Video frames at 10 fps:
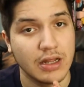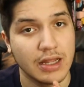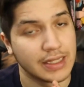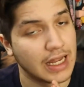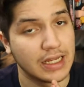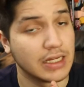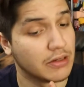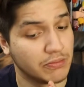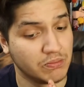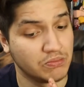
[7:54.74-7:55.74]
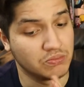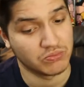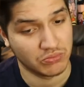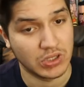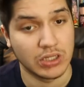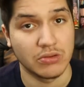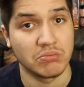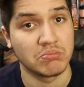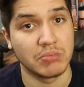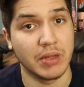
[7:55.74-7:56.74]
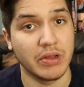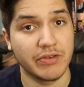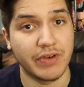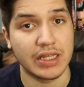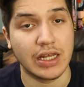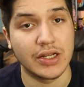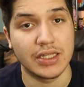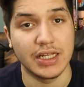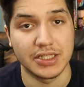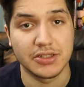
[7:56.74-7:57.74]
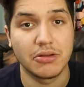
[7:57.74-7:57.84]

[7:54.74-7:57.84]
And that, um, maybe you'll find out in this.